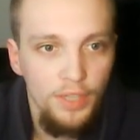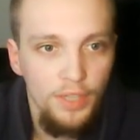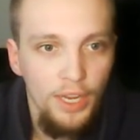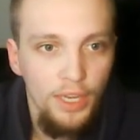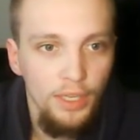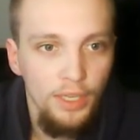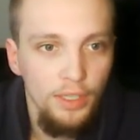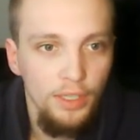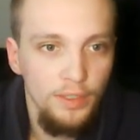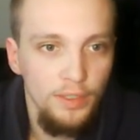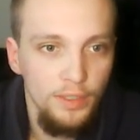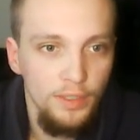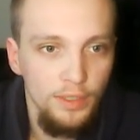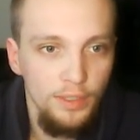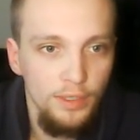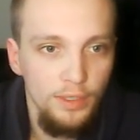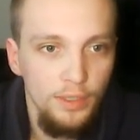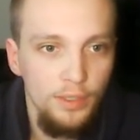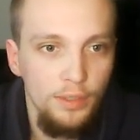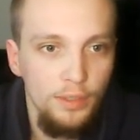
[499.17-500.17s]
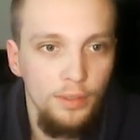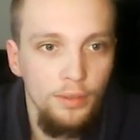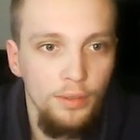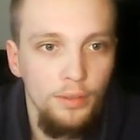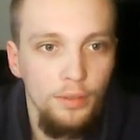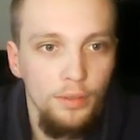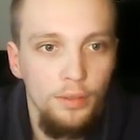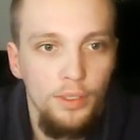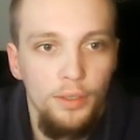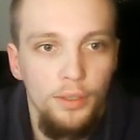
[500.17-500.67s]
They exist.
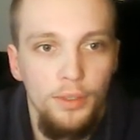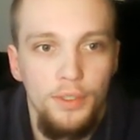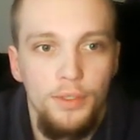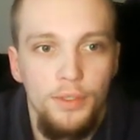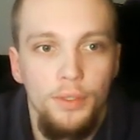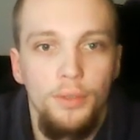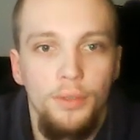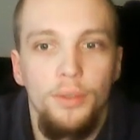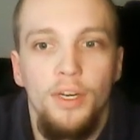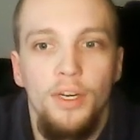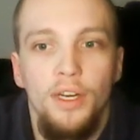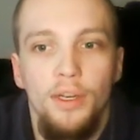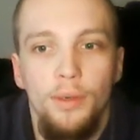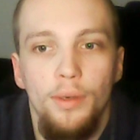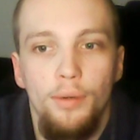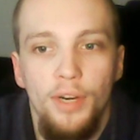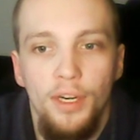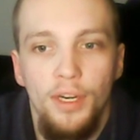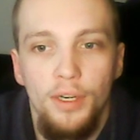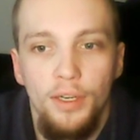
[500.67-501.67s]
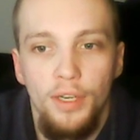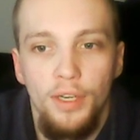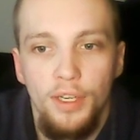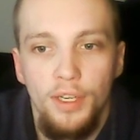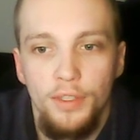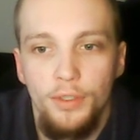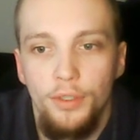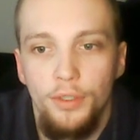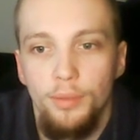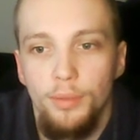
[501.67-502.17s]
And also, I read an
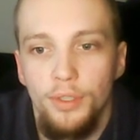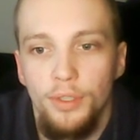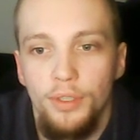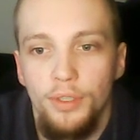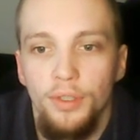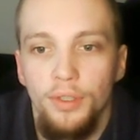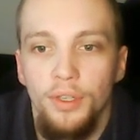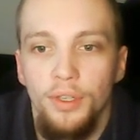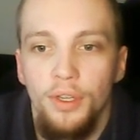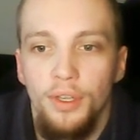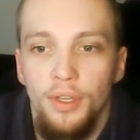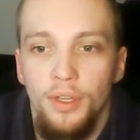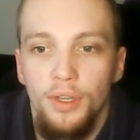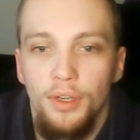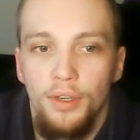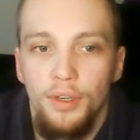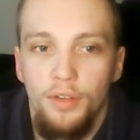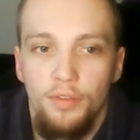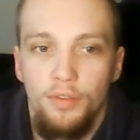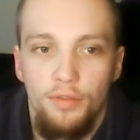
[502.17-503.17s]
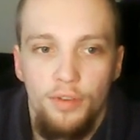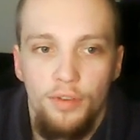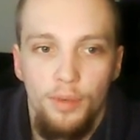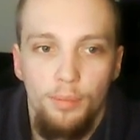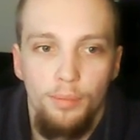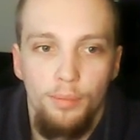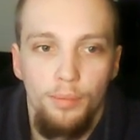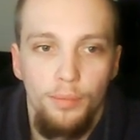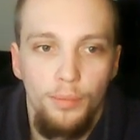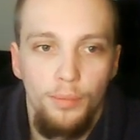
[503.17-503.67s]
excerpt
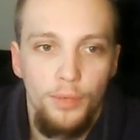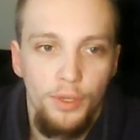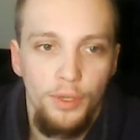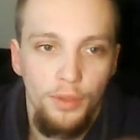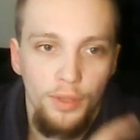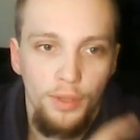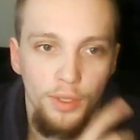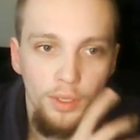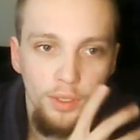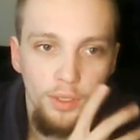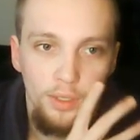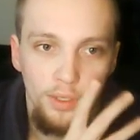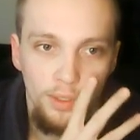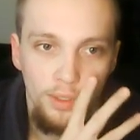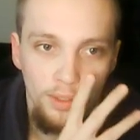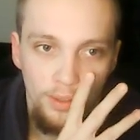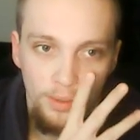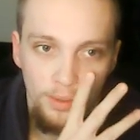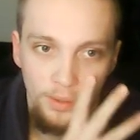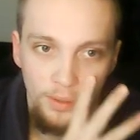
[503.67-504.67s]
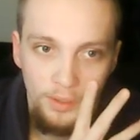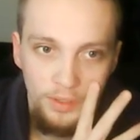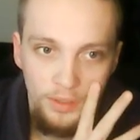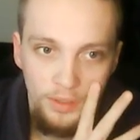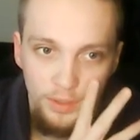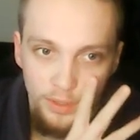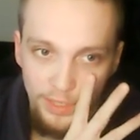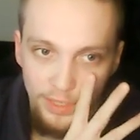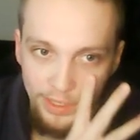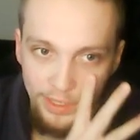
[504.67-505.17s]
from one of the
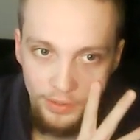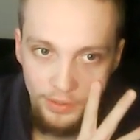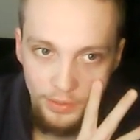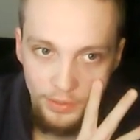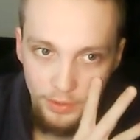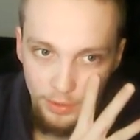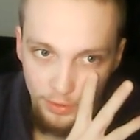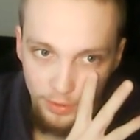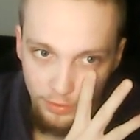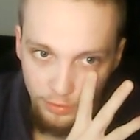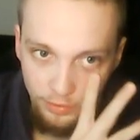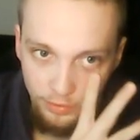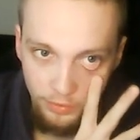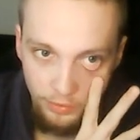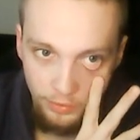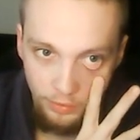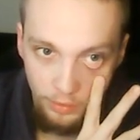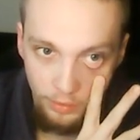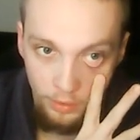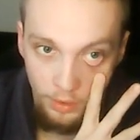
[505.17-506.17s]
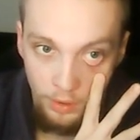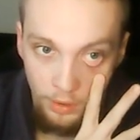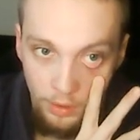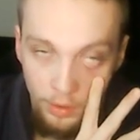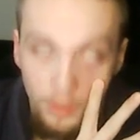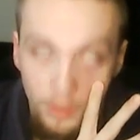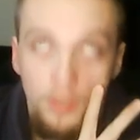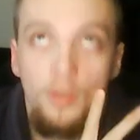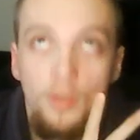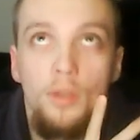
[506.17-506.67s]
tales of.
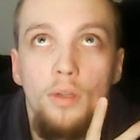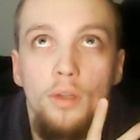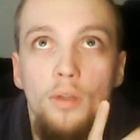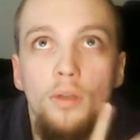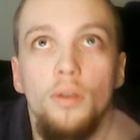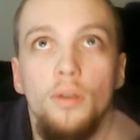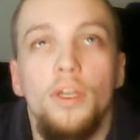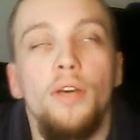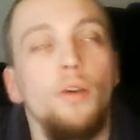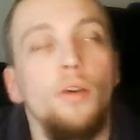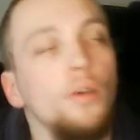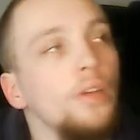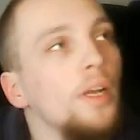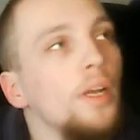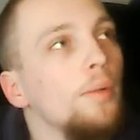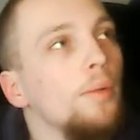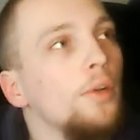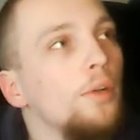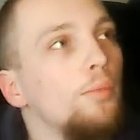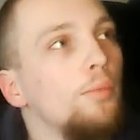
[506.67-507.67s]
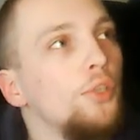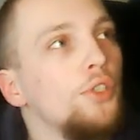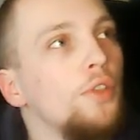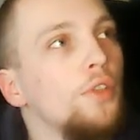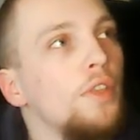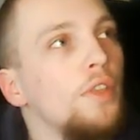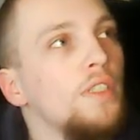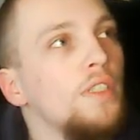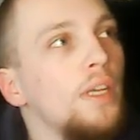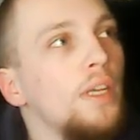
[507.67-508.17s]
Okay, I'm gonna butcher
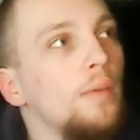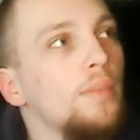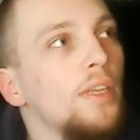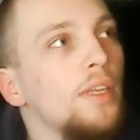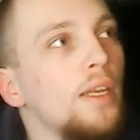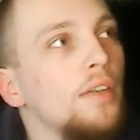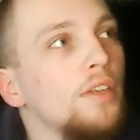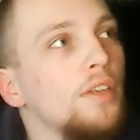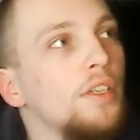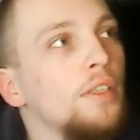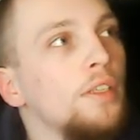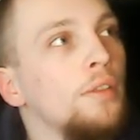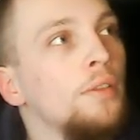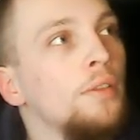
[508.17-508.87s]
these names, aren't I?